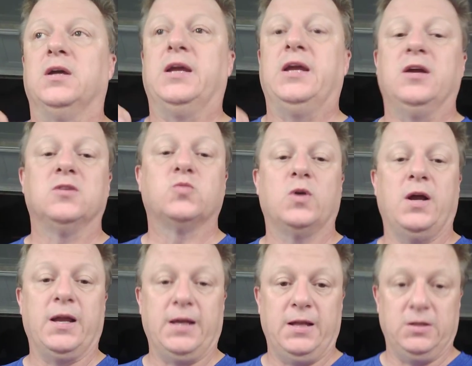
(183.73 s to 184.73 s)
Here's where
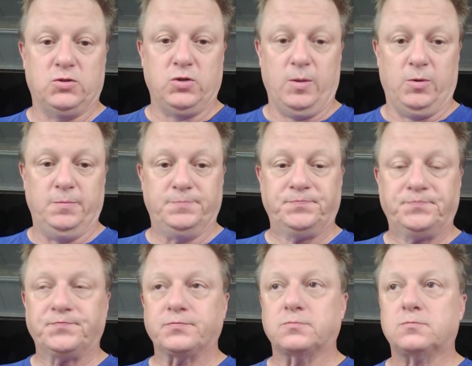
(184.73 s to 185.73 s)
I got in trouble.
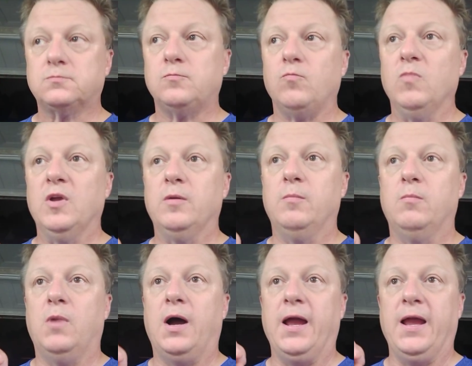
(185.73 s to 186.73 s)

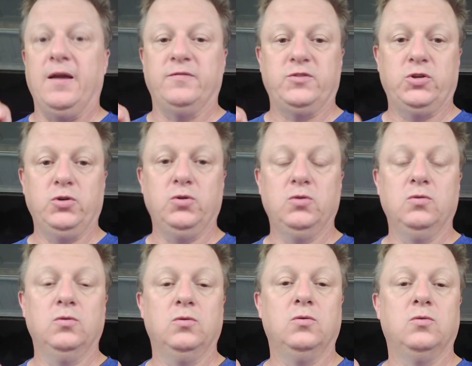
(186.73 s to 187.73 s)
I have
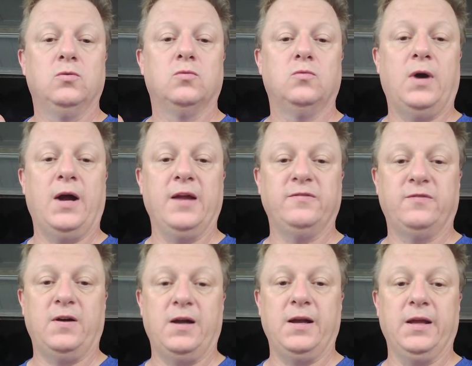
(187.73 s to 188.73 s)
2
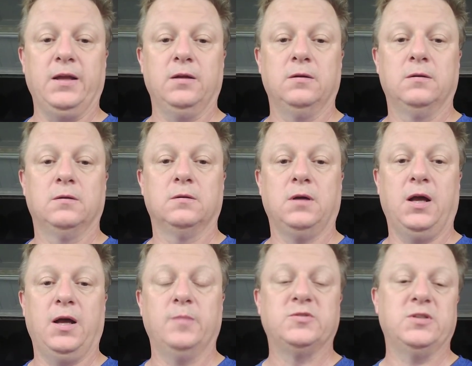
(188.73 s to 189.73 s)
Wi-Fi
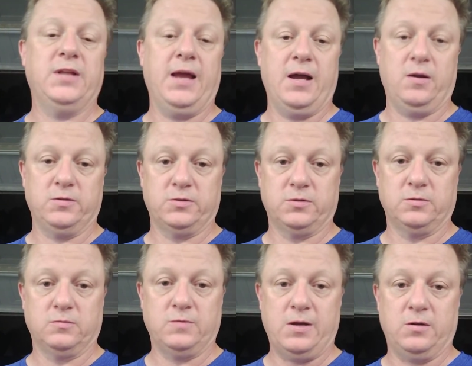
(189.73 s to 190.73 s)
hubs in the house,
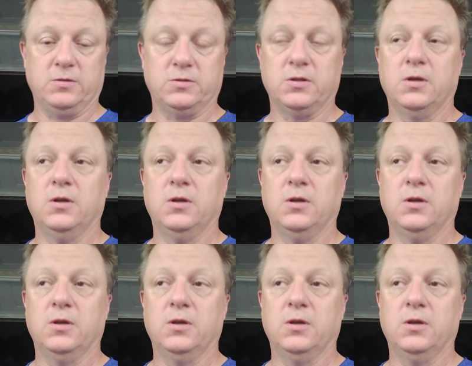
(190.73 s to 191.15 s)
routers.